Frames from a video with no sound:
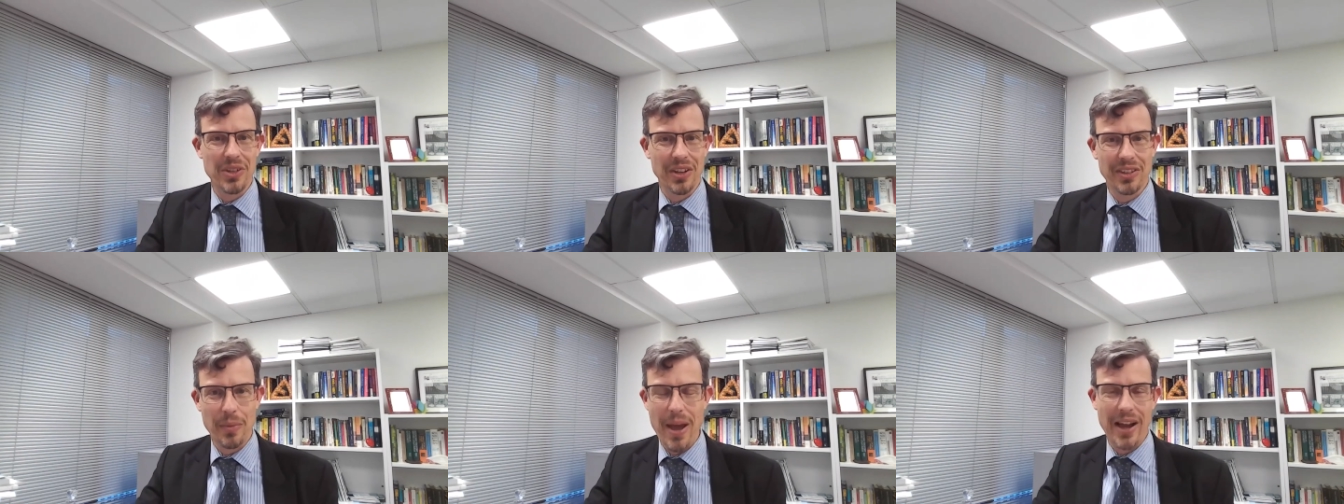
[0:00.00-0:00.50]

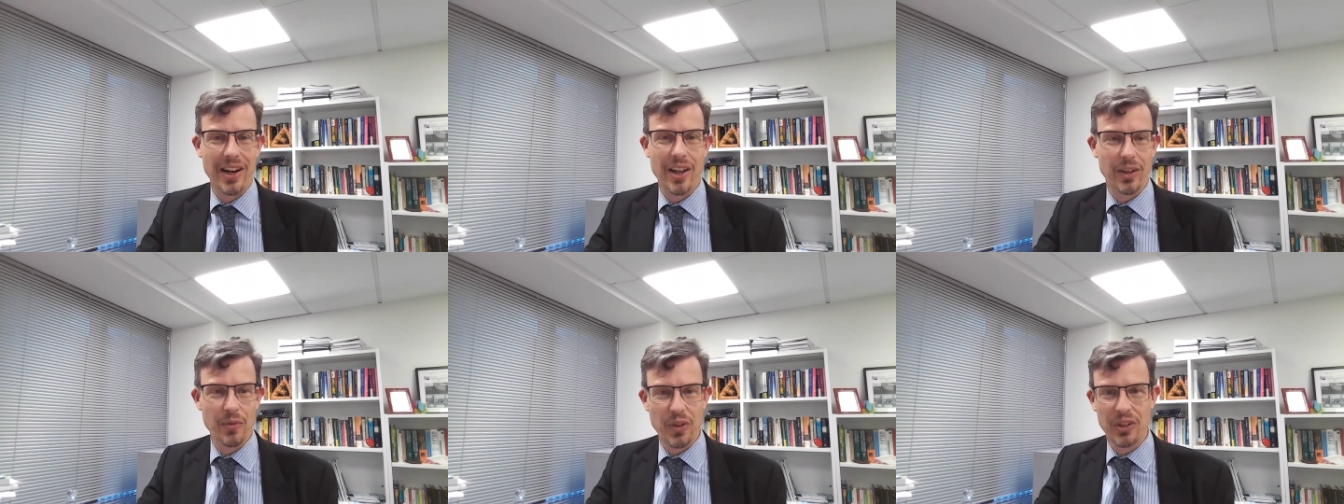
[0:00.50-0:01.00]
just a
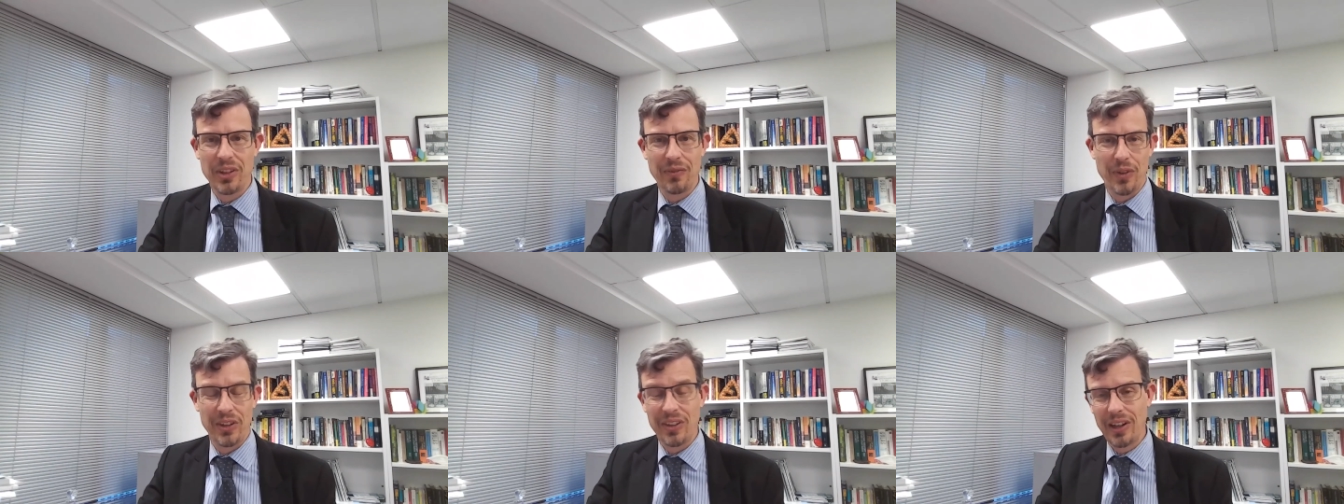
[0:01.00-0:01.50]
mechanism for
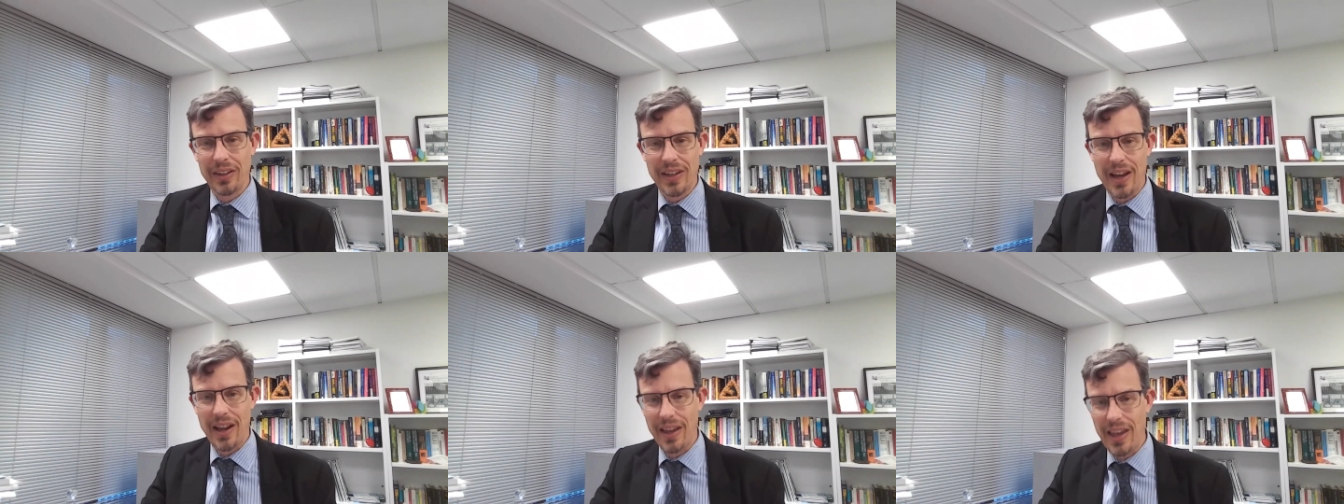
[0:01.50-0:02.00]

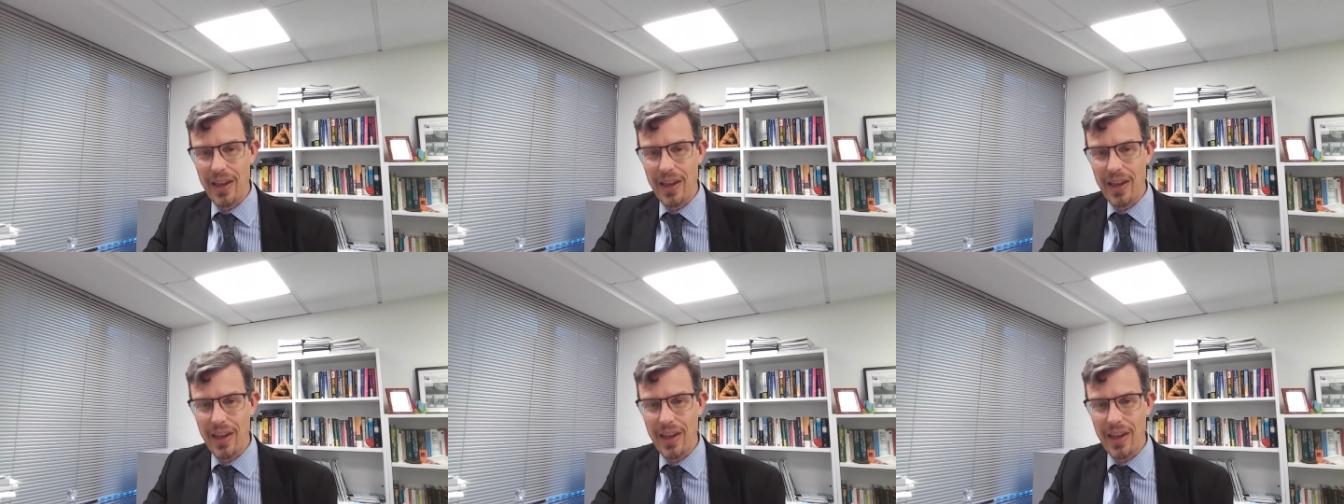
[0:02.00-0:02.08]
facilitating